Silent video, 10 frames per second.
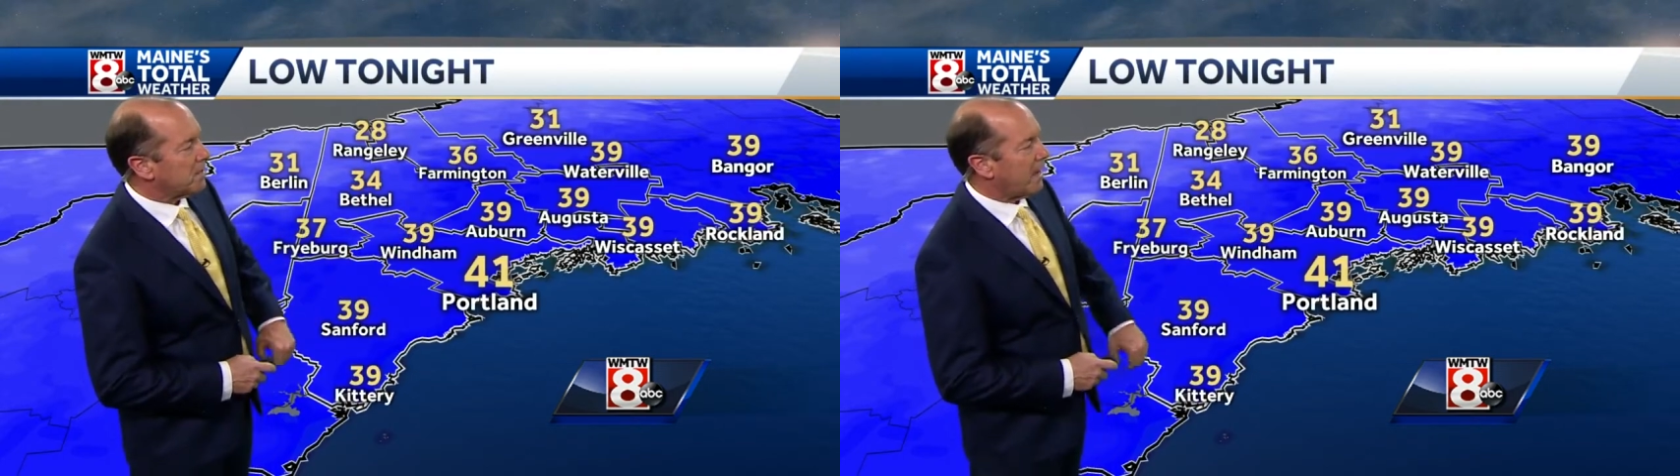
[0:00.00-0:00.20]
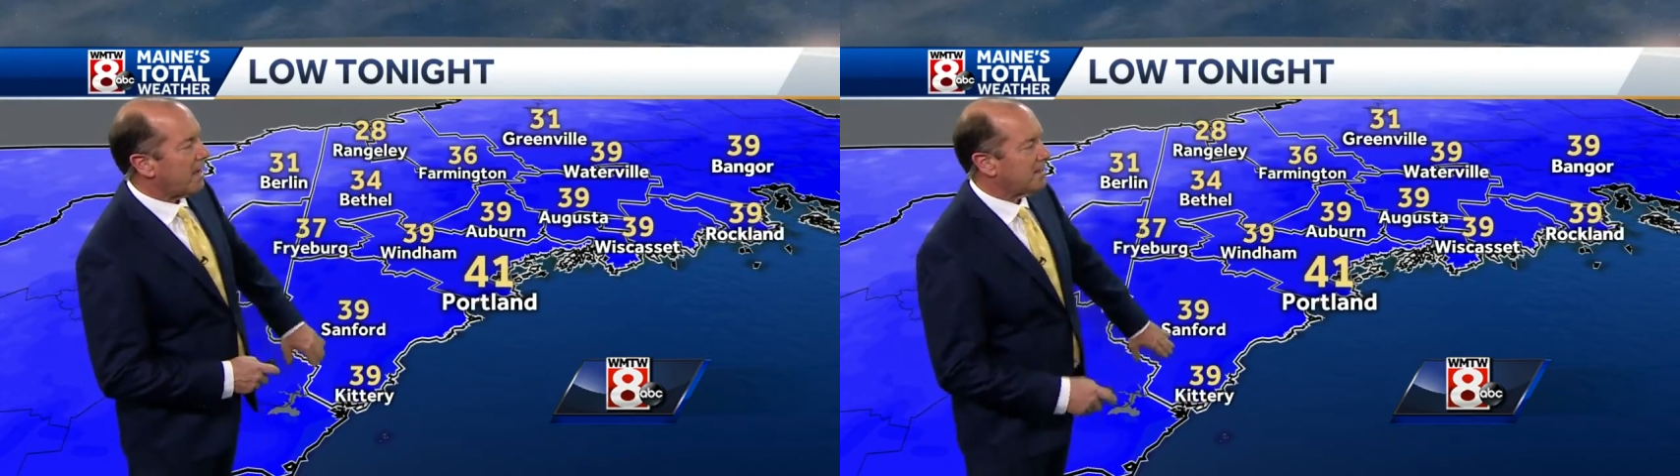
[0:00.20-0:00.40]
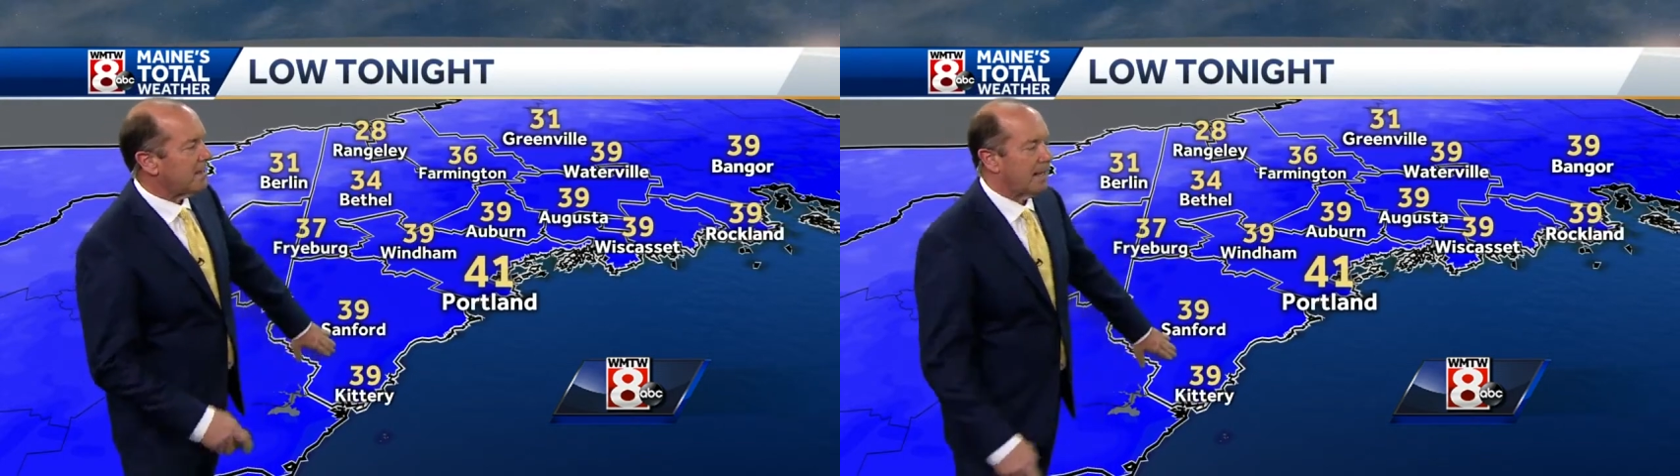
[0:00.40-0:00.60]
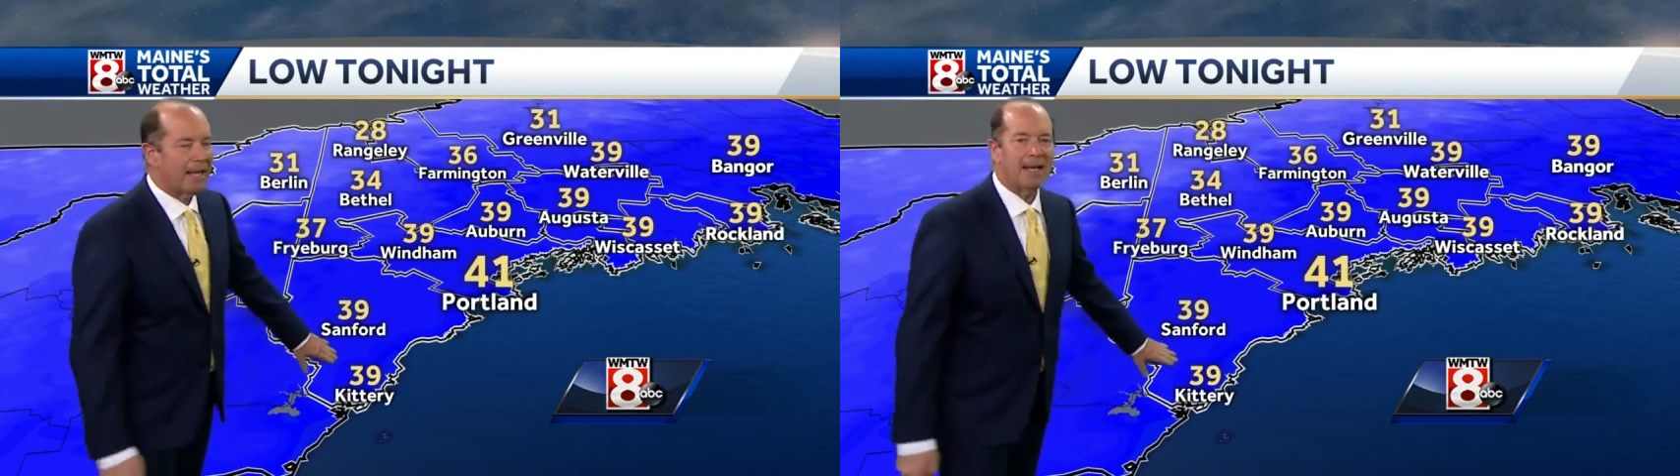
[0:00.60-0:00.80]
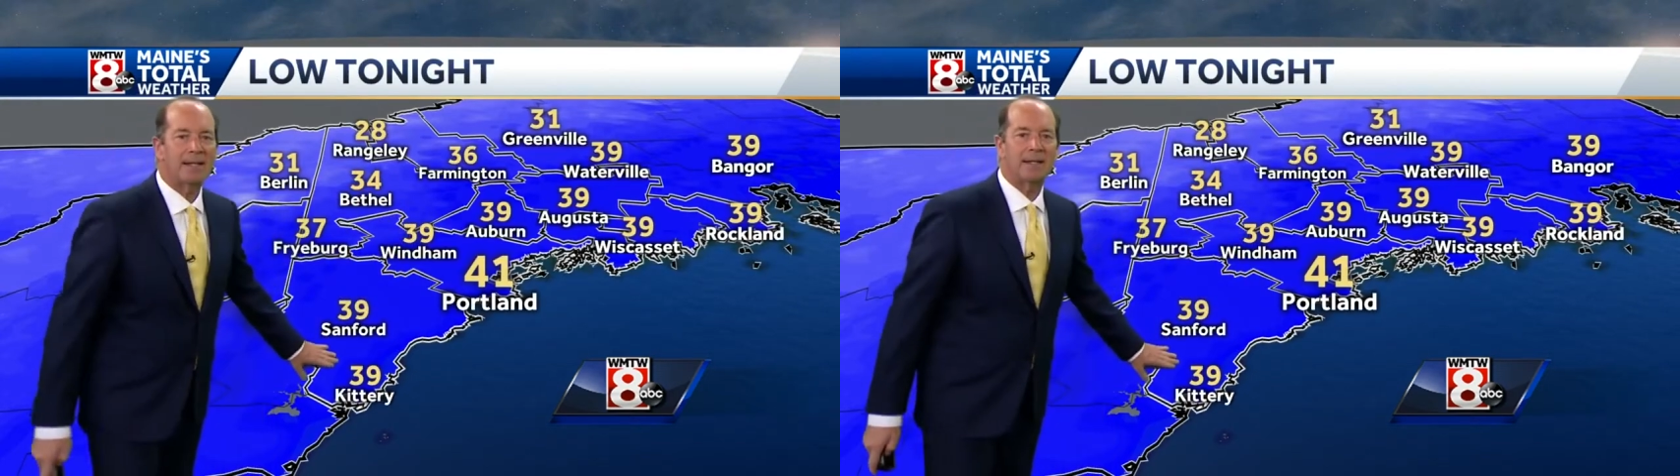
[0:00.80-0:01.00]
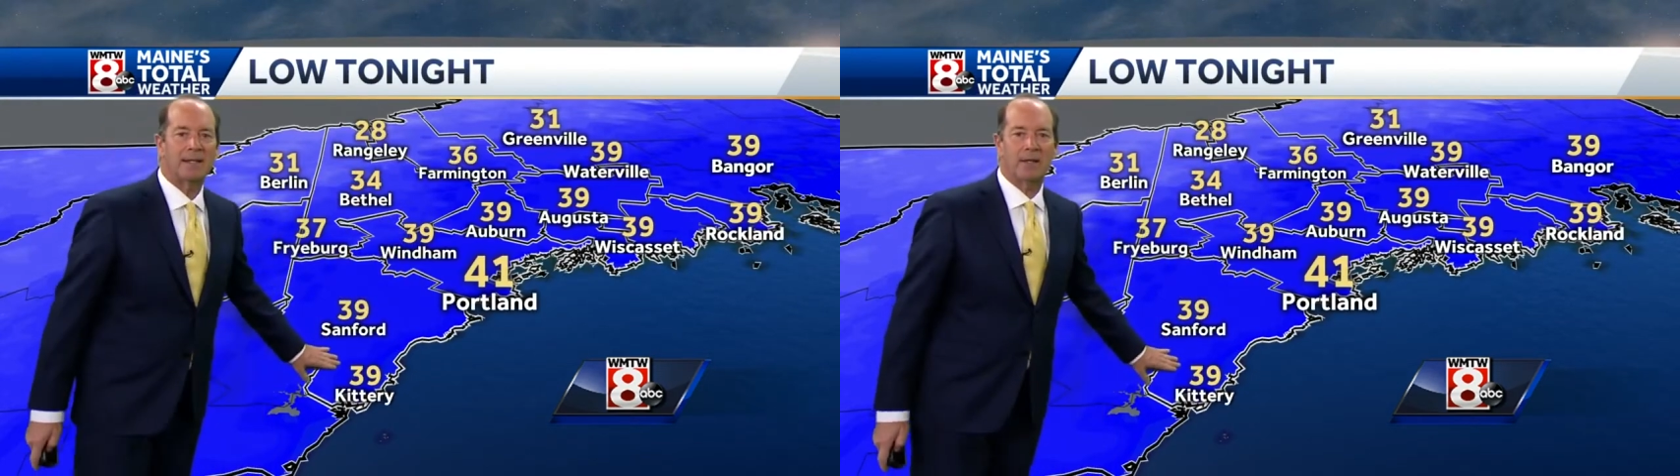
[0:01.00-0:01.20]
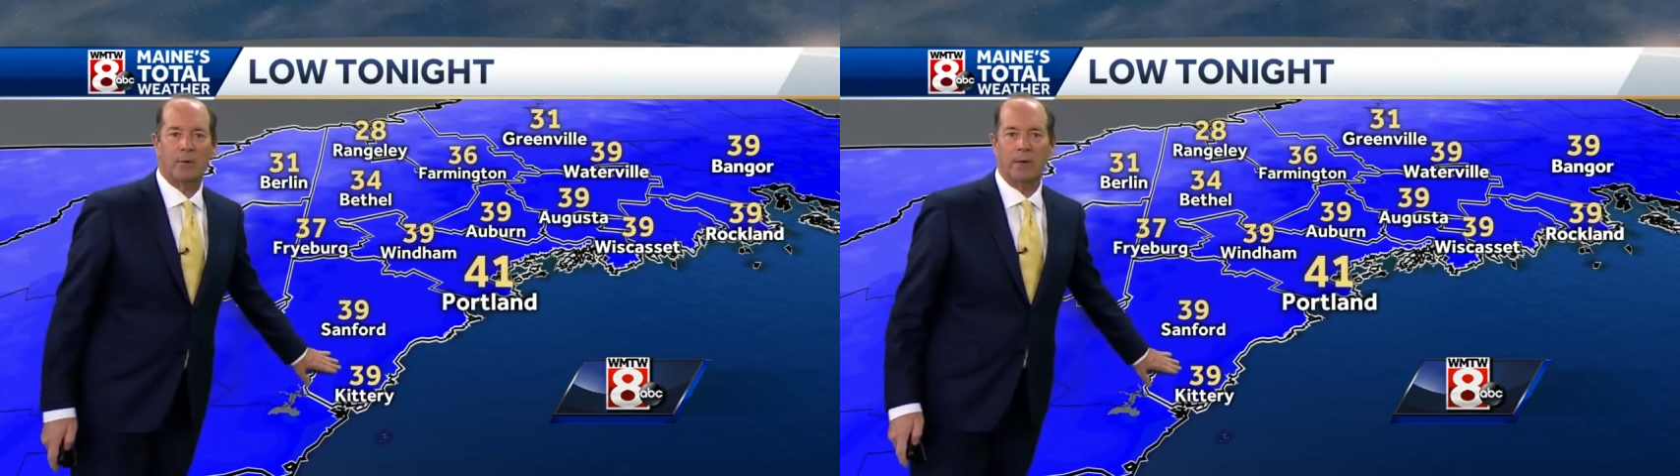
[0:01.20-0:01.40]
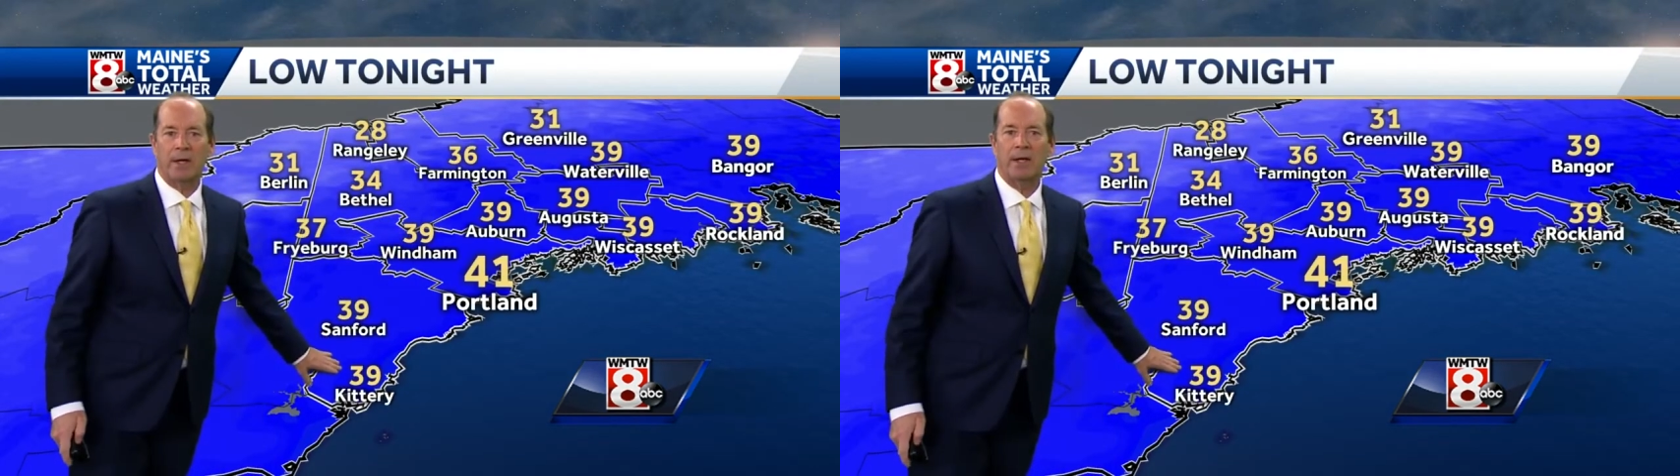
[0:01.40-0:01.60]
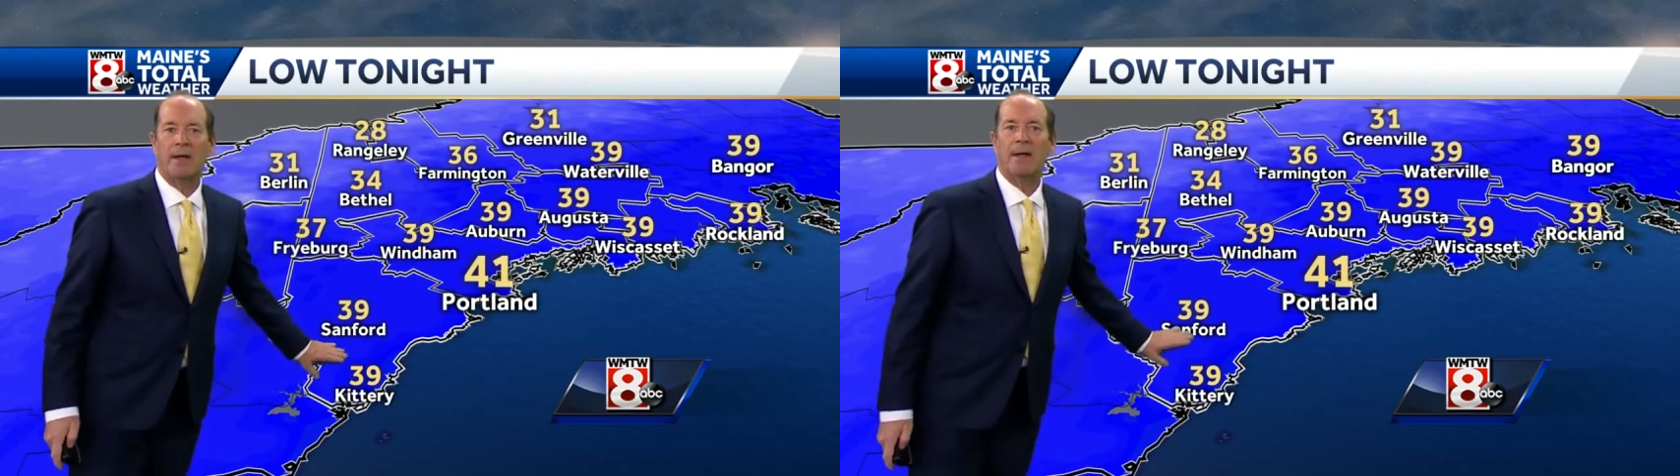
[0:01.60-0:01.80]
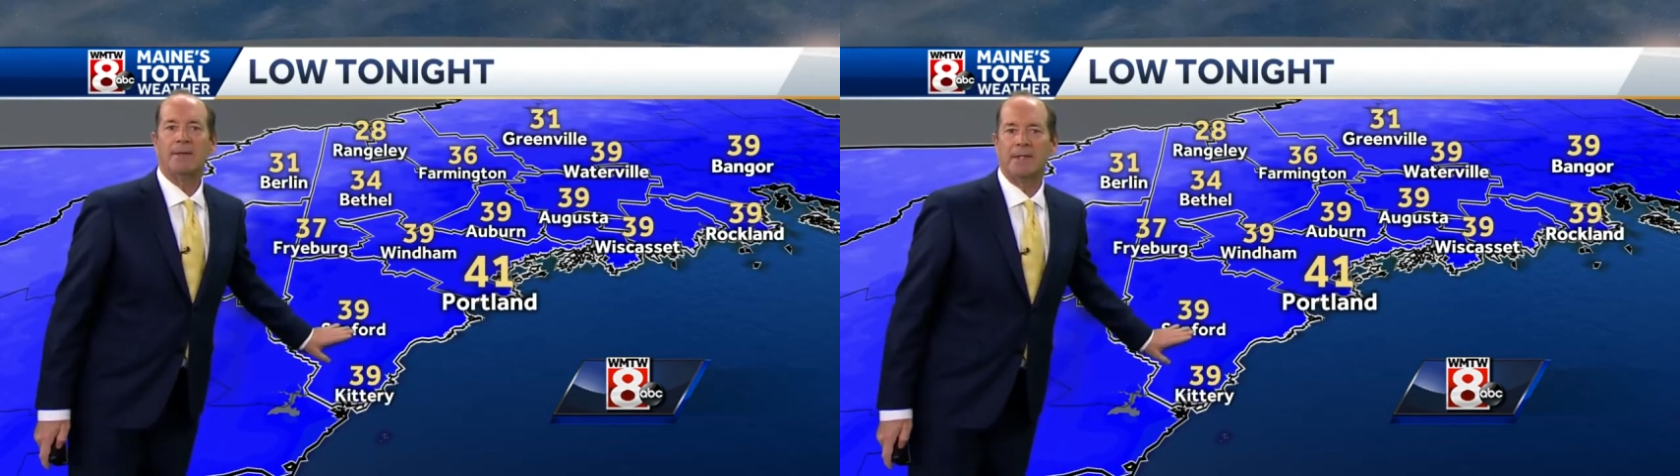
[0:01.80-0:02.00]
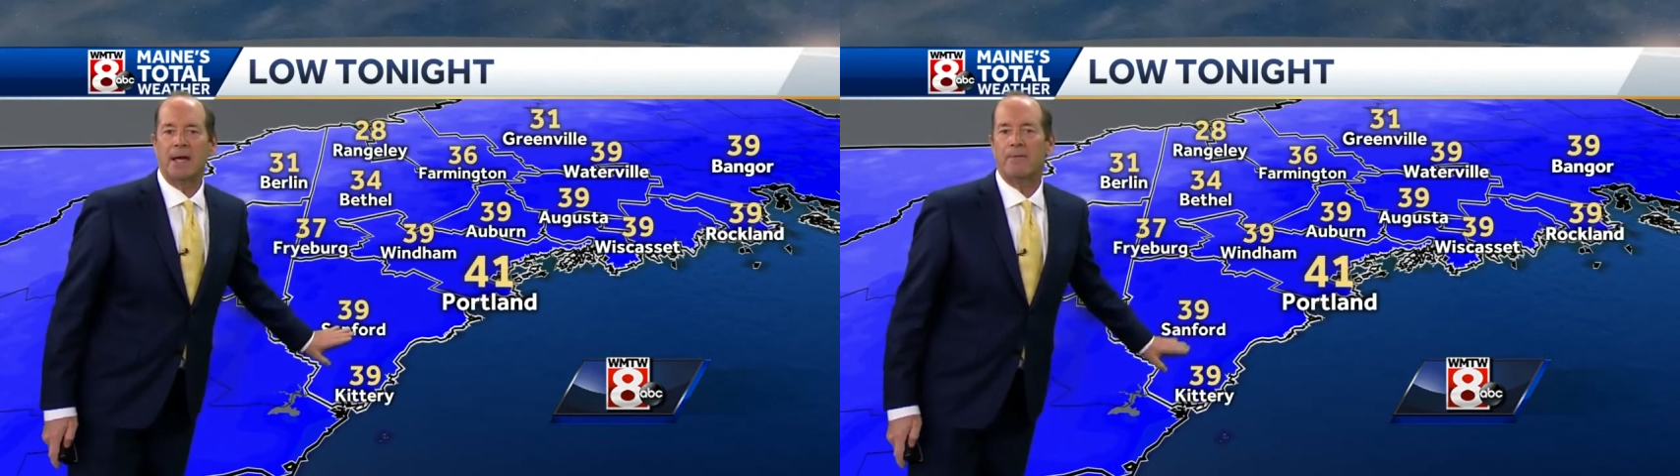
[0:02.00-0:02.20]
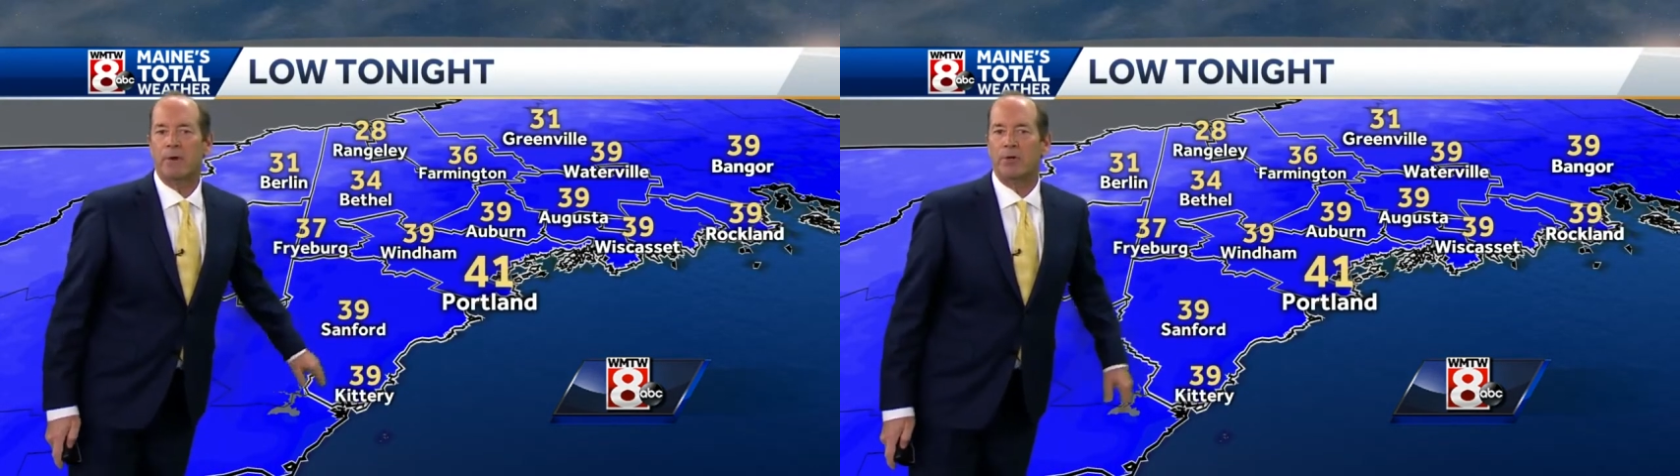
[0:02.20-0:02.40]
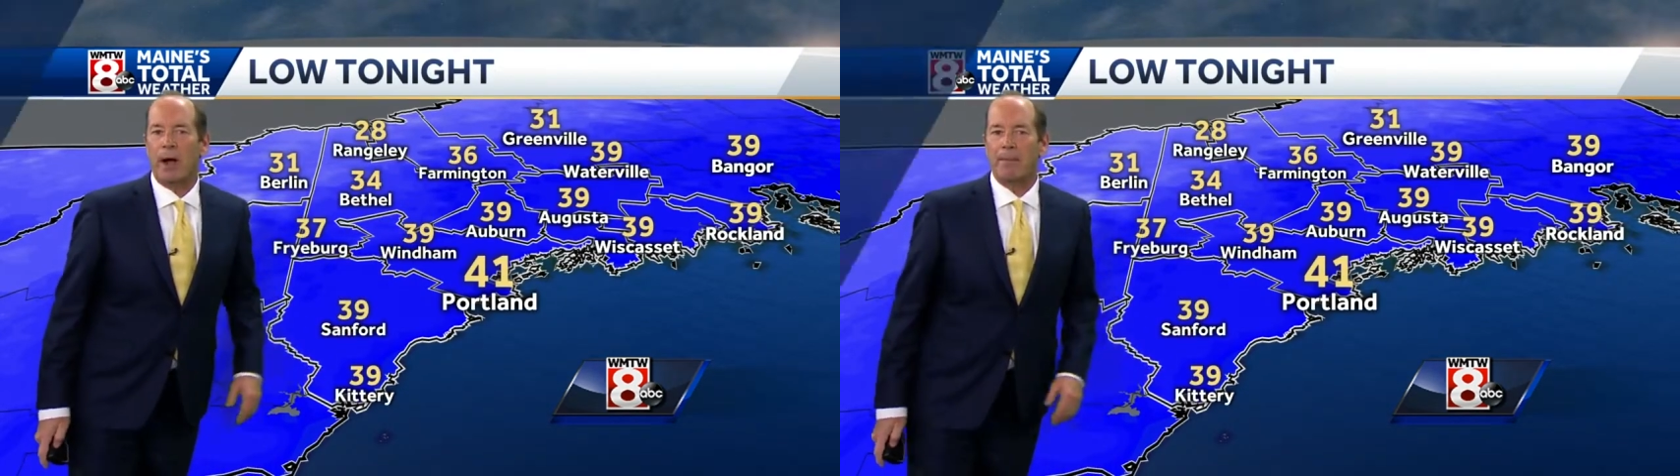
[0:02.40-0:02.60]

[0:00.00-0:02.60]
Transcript: Wiscasset and in Kittery, Sanford